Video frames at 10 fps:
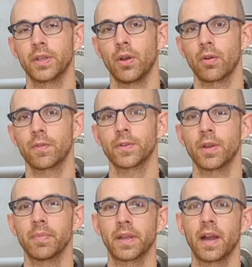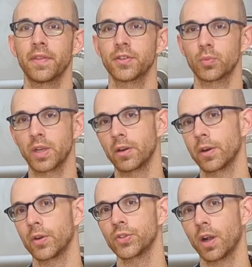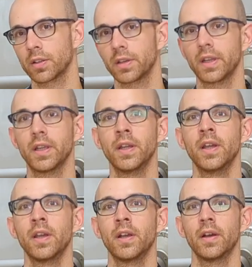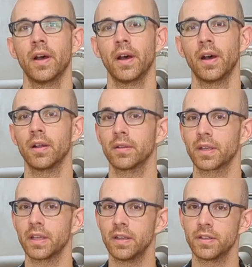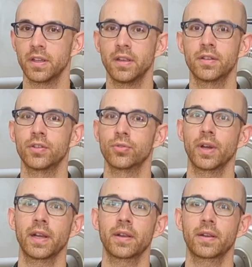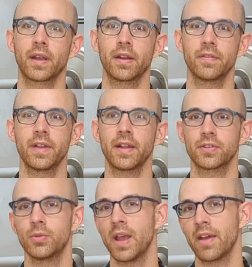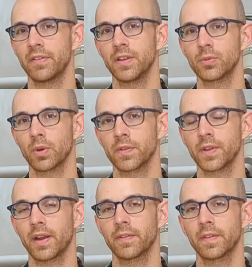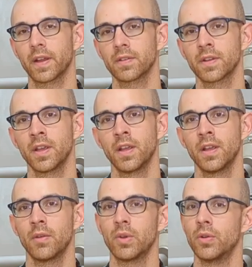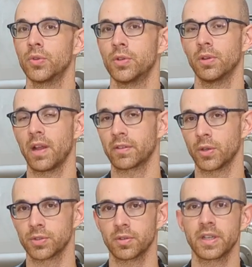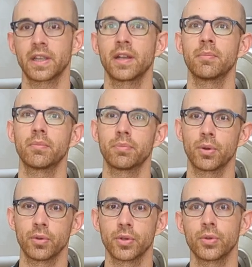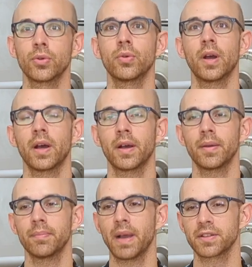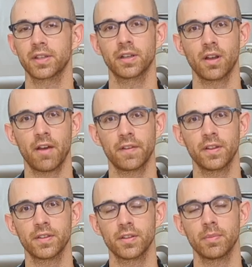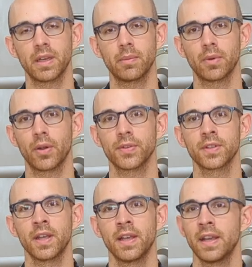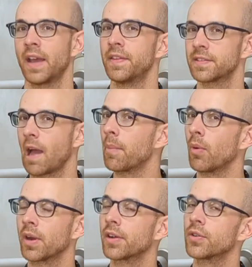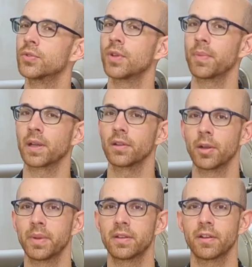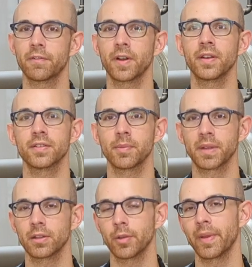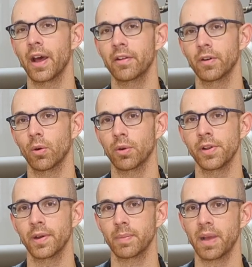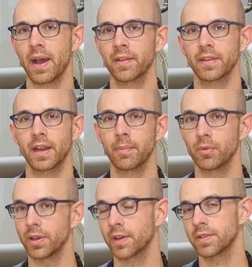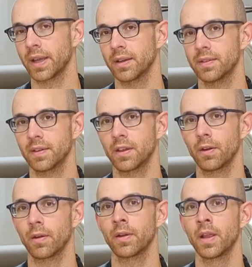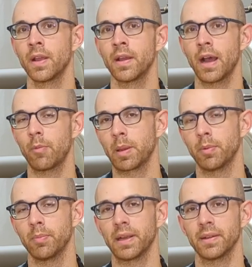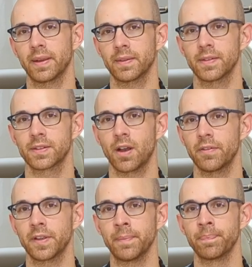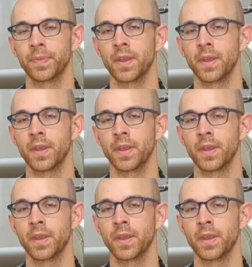go for something on the sweeter, chocolatey, easy to drink, kind of not too heavy sort of side of things. We usually do a lot of Costa Rican, Peru, Mexican coffees as a medium roast. And this time we want to do something a little bit different, something a little bit out of our ordinary path. And I'm really excited to hear how people might like this coffee.